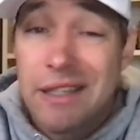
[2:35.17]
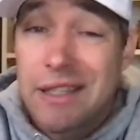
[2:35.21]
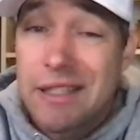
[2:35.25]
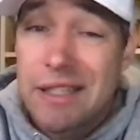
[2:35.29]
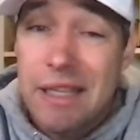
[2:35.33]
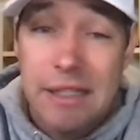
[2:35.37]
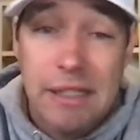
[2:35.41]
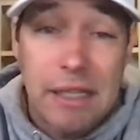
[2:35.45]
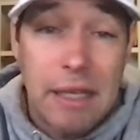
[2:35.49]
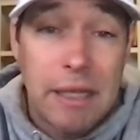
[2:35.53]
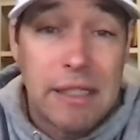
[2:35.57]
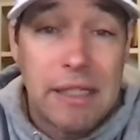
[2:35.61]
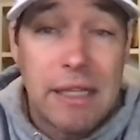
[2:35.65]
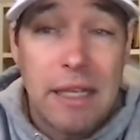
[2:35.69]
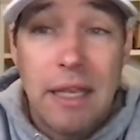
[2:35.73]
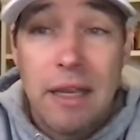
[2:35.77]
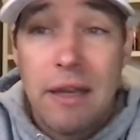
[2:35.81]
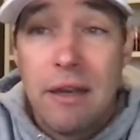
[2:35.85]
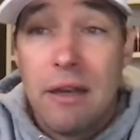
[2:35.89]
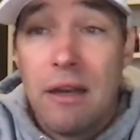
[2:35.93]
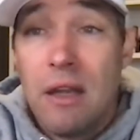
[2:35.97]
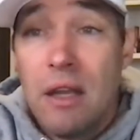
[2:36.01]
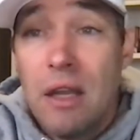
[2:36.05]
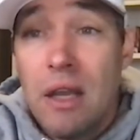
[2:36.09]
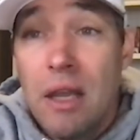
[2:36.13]
Because as I
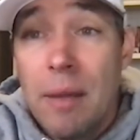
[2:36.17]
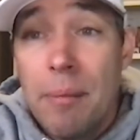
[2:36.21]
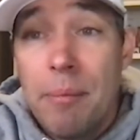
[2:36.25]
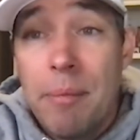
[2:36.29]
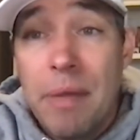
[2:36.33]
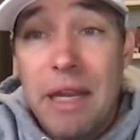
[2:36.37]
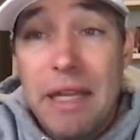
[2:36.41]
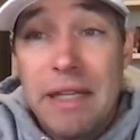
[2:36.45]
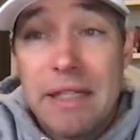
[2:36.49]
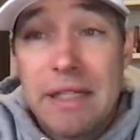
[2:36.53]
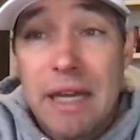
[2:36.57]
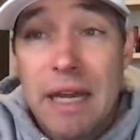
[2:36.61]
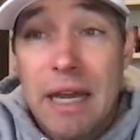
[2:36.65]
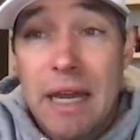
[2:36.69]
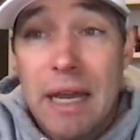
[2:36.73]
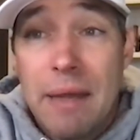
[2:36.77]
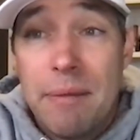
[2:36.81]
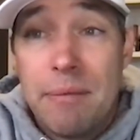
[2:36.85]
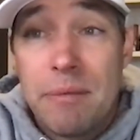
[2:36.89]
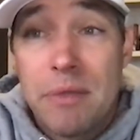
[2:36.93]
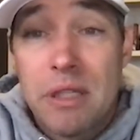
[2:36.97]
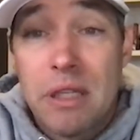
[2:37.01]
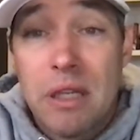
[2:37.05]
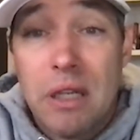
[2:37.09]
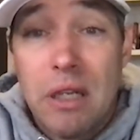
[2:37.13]
said many
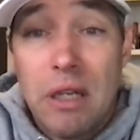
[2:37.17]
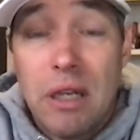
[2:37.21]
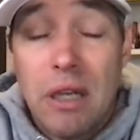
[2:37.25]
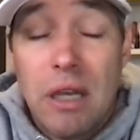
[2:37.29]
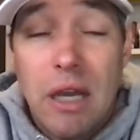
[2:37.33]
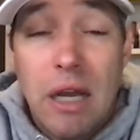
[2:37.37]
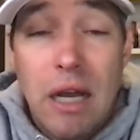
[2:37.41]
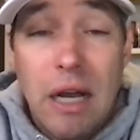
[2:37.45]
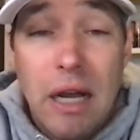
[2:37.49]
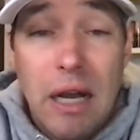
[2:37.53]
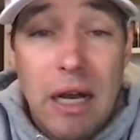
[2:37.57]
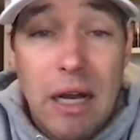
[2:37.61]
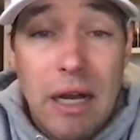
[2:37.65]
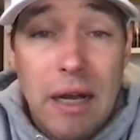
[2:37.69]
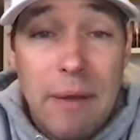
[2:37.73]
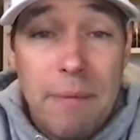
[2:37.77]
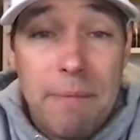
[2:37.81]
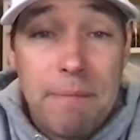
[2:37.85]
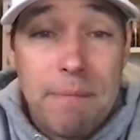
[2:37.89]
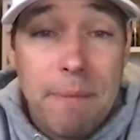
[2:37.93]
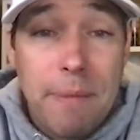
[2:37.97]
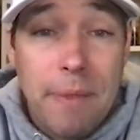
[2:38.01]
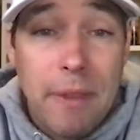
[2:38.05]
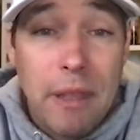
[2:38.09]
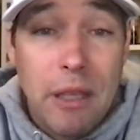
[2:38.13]
times,
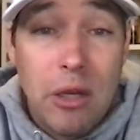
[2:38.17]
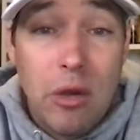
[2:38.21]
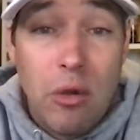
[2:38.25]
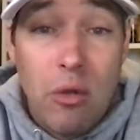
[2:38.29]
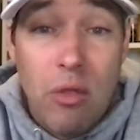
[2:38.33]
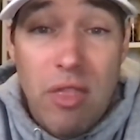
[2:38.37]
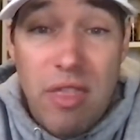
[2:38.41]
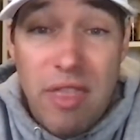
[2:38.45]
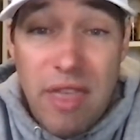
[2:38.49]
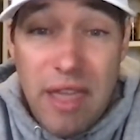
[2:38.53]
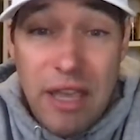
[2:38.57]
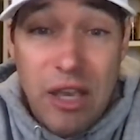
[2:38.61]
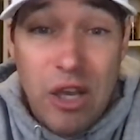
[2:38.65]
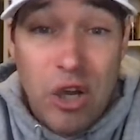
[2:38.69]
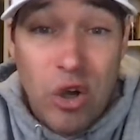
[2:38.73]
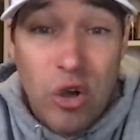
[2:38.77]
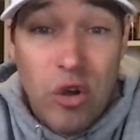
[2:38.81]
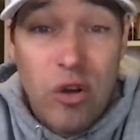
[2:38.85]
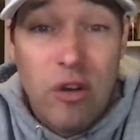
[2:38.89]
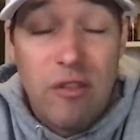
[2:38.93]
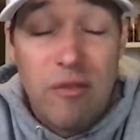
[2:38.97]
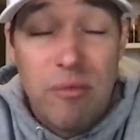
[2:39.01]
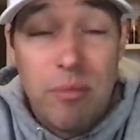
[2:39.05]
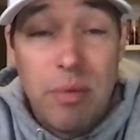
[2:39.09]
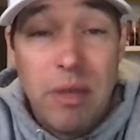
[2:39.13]
you know, they
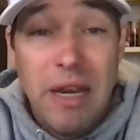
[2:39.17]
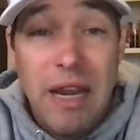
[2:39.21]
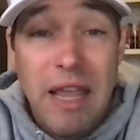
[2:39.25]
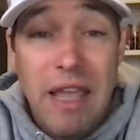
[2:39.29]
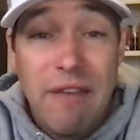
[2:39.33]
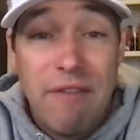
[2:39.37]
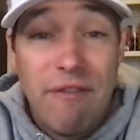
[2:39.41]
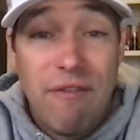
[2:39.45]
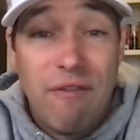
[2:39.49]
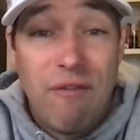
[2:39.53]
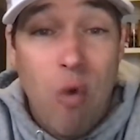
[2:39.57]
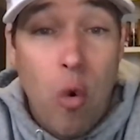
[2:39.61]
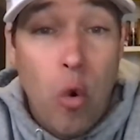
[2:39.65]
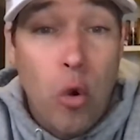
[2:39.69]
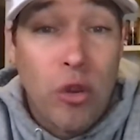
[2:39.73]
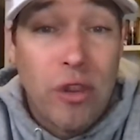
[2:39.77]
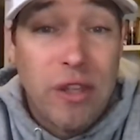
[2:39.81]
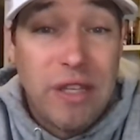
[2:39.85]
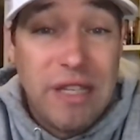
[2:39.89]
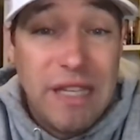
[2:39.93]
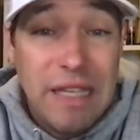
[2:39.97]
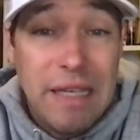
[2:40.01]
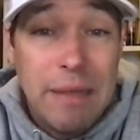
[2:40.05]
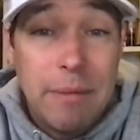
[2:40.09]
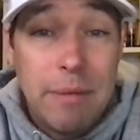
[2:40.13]
could have been a
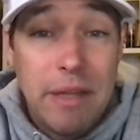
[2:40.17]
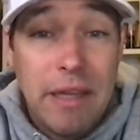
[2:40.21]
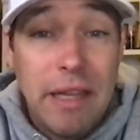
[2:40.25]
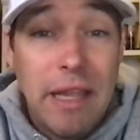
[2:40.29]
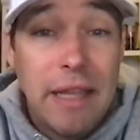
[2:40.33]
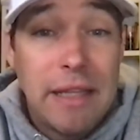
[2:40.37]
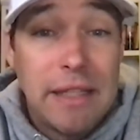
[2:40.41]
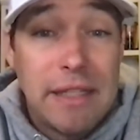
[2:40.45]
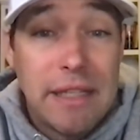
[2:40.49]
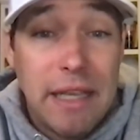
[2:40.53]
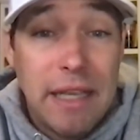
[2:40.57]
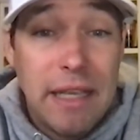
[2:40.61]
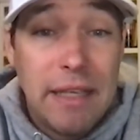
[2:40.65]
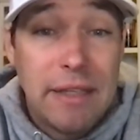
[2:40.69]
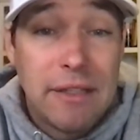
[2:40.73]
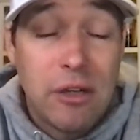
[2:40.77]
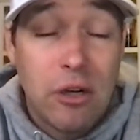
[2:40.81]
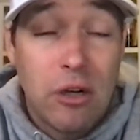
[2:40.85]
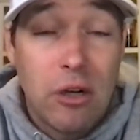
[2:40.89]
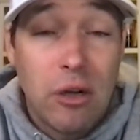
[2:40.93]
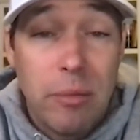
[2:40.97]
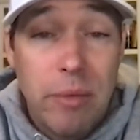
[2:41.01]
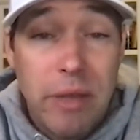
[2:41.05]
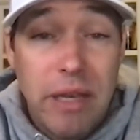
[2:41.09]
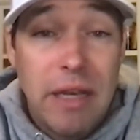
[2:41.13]
fourth team in the NCAA
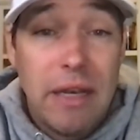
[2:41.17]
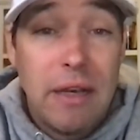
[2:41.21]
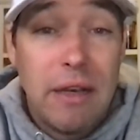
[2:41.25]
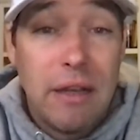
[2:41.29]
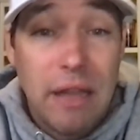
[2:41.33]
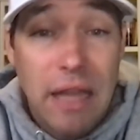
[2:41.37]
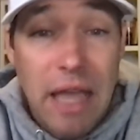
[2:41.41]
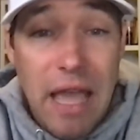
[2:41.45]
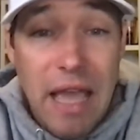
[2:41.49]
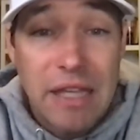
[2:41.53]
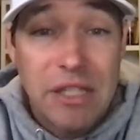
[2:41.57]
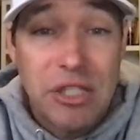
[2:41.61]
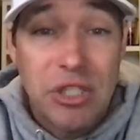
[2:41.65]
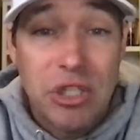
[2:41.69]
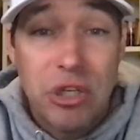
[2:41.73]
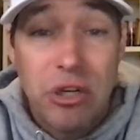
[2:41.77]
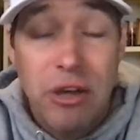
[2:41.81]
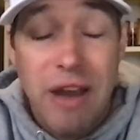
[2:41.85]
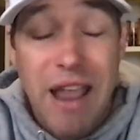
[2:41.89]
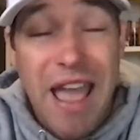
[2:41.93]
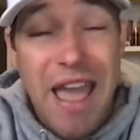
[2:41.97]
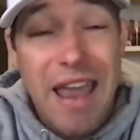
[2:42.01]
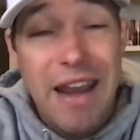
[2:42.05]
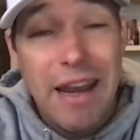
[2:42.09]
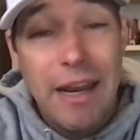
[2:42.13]
tournament last
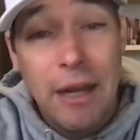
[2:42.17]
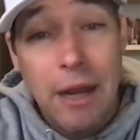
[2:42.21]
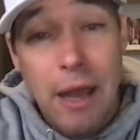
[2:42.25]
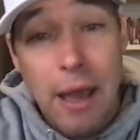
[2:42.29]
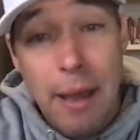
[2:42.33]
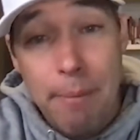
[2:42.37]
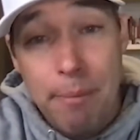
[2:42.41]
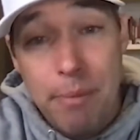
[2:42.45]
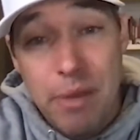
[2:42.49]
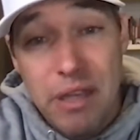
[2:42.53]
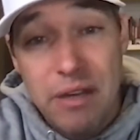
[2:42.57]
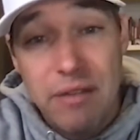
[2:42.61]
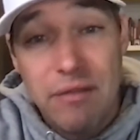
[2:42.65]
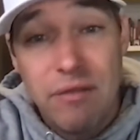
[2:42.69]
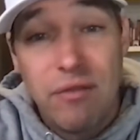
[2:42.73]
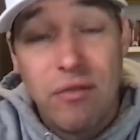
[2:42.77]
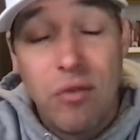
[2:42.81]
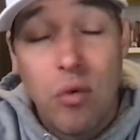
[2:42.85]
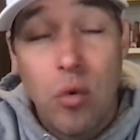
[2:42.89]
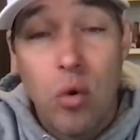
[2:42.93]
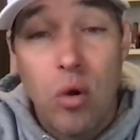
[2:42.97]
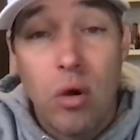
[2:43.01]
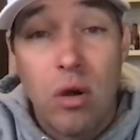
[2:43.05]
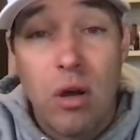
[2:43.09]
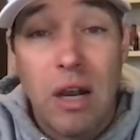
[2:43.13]
year had it not been
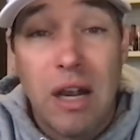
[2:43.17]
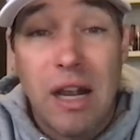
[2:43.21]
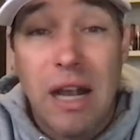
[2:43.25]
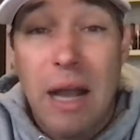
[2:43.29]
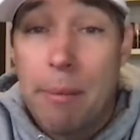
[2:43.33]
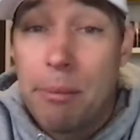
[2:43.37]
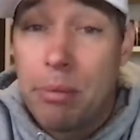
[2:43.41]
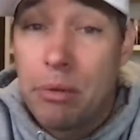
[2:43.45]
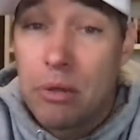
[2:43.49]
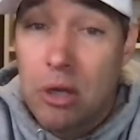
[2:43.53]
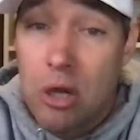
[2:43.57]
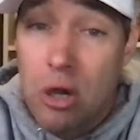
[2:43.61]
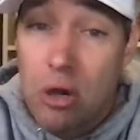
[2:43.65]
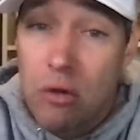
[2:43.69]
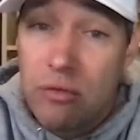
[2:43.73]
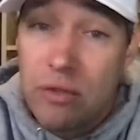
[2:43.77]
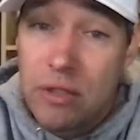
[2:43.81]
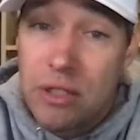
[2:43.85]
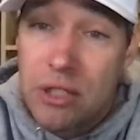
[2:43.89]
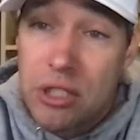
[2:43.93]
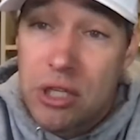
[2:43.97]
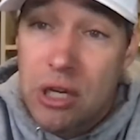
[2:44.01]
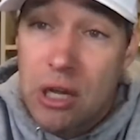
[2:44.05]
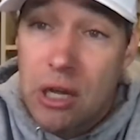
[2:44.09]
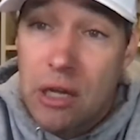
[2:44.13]
for a couple COVID
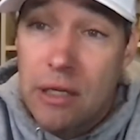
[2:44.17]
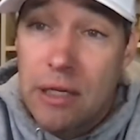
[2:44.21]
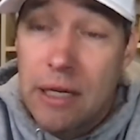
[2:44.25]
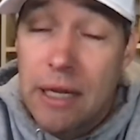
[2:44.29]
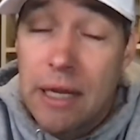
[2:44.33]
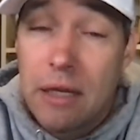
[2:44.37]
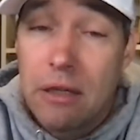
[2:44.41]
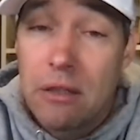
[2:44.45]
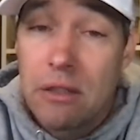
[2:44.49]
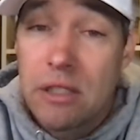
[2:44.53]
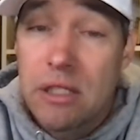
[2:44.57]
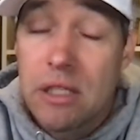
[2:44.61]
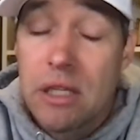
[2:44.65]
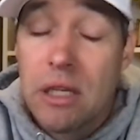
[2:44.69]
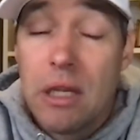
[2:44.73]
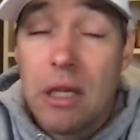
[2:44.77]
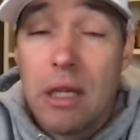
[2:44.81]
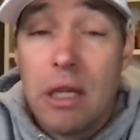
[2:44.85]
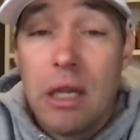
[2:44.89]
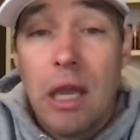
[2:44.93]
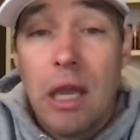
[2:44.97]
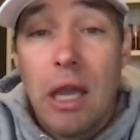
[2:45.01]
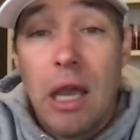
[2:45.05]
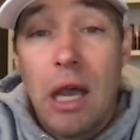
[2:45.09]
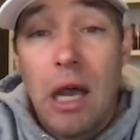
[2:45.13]
shutdowns,
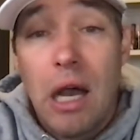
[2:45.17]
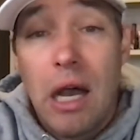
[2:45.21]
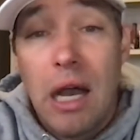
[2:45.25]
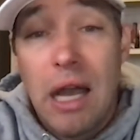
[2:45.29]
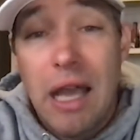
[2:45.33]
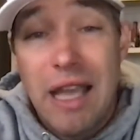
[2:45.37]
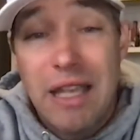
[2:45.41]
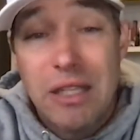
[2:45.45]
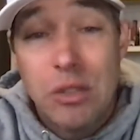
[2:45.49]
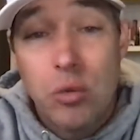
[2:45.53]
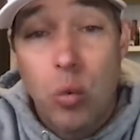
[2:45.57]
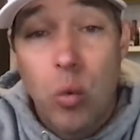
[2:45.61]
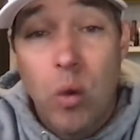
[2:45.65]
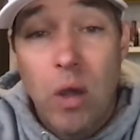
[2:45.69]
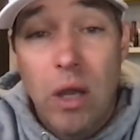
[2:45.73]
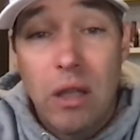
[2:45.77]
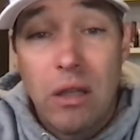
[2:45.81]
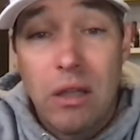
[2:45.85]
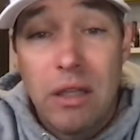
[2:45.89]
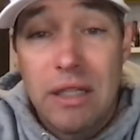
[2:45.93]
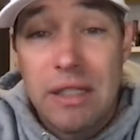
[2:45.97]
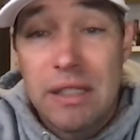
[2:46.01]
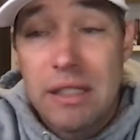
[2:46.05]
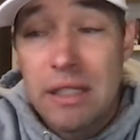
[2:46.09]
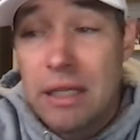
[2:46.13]
as
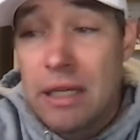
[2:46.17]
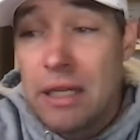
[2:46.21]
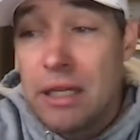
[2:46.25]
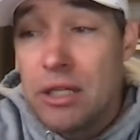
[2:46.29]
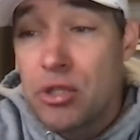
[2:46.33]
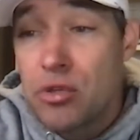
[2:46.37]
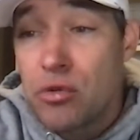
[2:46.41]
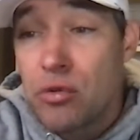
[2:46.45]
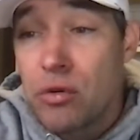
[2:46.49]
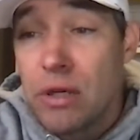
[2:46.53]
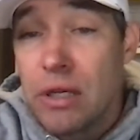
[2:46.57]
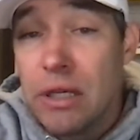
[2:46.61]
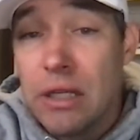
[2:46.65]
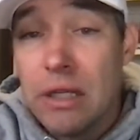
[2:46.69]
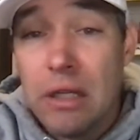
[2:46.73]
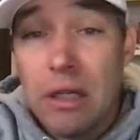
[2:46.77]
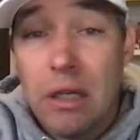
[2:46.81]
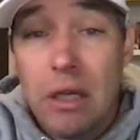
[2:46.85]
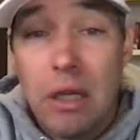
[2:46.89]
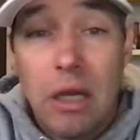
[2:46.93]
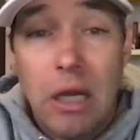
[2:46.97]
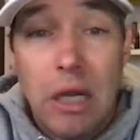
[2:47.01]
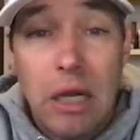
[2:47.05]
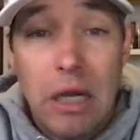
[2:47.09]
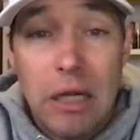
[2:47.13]
well as an injury
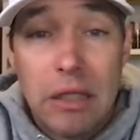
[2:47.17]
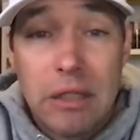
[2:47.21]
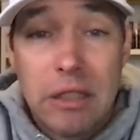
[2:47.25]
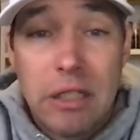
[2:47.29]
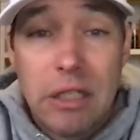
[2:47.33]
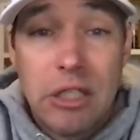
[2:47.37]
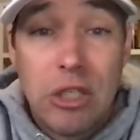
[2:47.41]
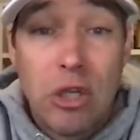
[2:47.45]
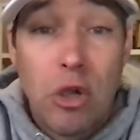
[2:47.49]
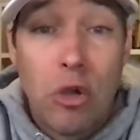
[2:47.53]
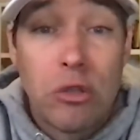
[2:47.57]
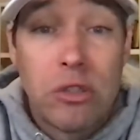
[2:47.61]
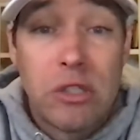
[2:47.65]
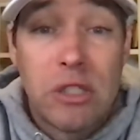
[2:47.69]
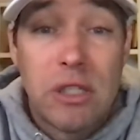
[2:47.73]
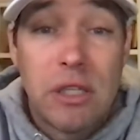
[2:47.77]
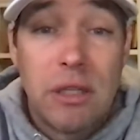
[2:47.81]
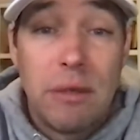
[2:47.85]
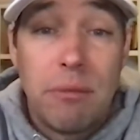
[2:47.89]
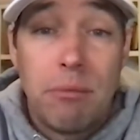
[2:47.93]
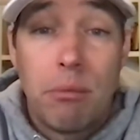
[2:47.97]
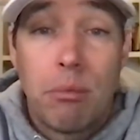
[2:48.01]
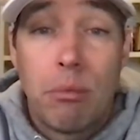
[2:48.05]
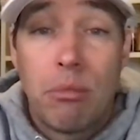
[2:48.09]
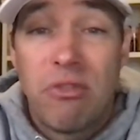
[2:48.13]
to
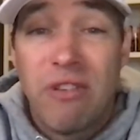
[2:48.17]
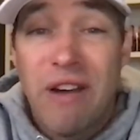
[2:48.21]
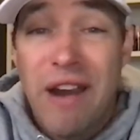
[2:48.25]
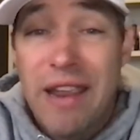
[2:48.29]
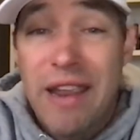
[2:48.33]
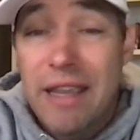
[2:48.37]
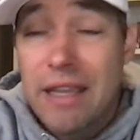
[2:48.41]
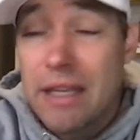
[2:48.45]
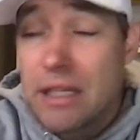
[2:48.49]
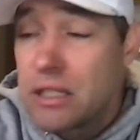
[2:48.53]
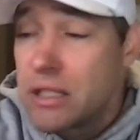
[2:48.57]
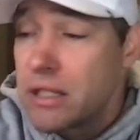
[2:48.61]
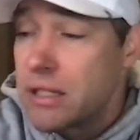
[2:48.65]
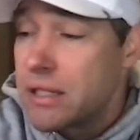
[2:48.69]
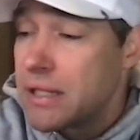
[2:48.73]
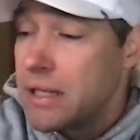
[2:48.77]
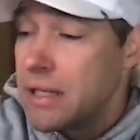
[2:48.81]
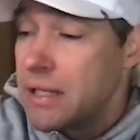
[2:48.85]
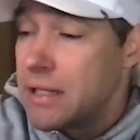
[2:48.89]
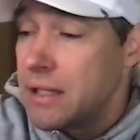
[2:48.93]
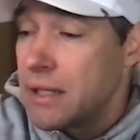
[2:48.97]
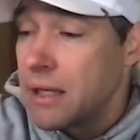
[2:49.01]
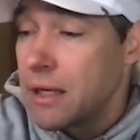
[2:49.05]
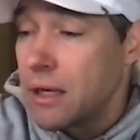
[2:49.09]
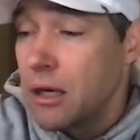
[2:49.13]
Josip Brankić a
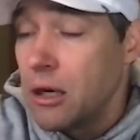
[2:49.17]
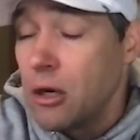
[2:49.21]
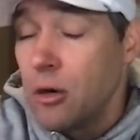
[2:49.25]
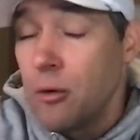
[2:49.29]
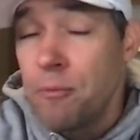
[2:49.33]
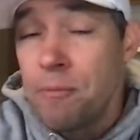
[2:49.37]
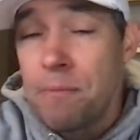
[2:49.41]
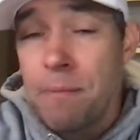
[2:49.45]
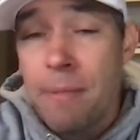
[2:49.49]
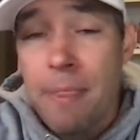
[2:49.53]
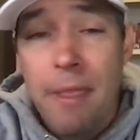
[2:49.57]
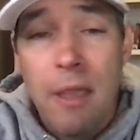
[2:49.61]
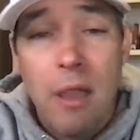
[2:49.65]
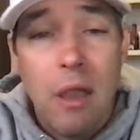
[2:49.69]
season ago.